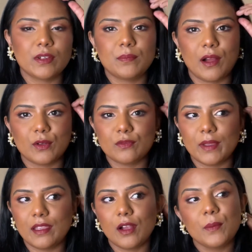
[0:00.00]
part of
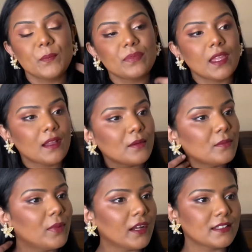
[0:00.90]
makeup.
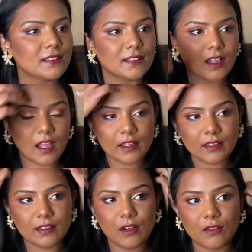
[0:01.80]
But I
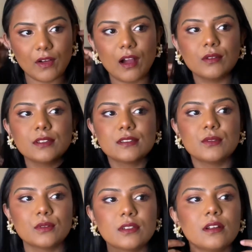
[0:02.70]
love how this
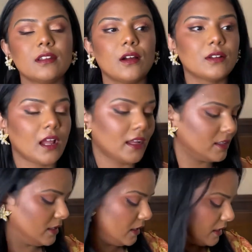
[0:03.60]
look turned out. I
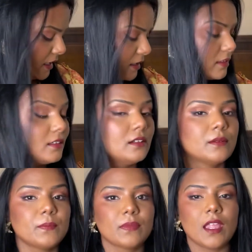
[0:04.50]
really like the
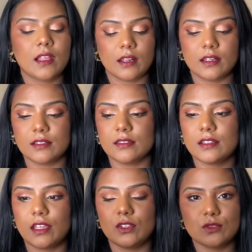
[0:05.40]
glitter that
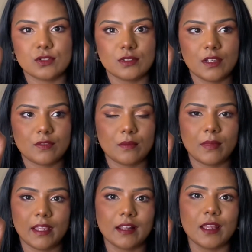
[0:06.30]
I used today from
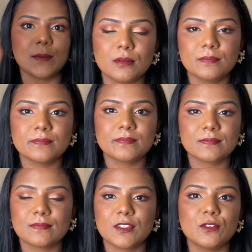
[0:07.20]
MyGlamm.
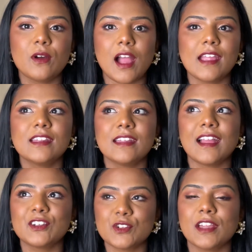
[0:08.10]
You know, I
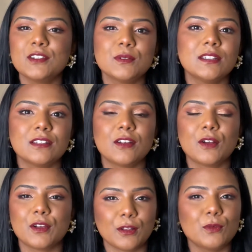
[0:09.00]
try to
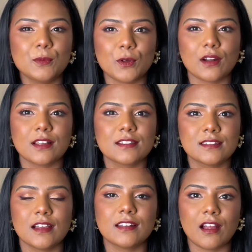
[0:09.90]
include products
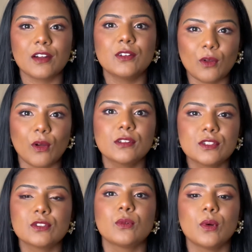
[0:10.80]
that are not
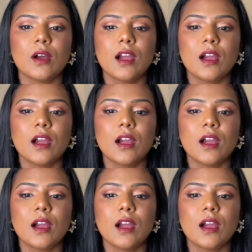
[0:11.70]
so